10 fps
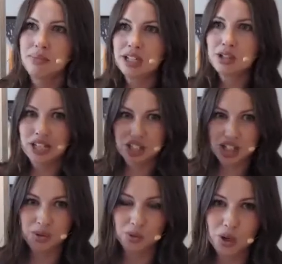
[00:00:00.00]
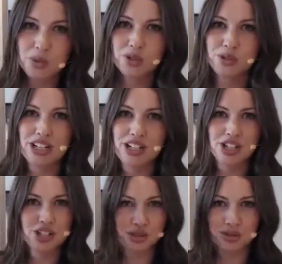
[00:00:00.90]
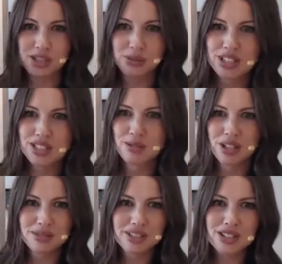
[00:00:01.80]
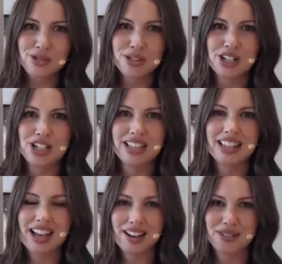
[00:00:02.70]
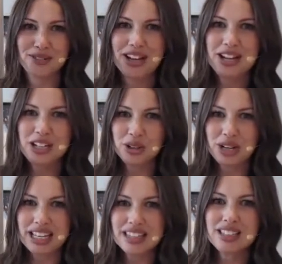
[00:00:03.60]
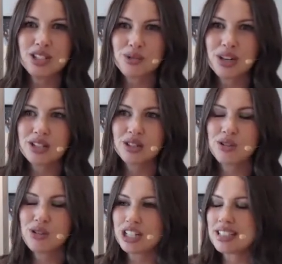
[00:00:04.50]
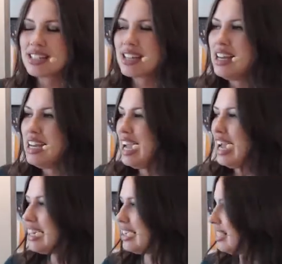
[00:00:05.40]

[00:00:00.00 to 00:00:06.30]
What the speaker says: be Gretchen. What would Gretchen do? What does Gretchen love, in these resolutions? And I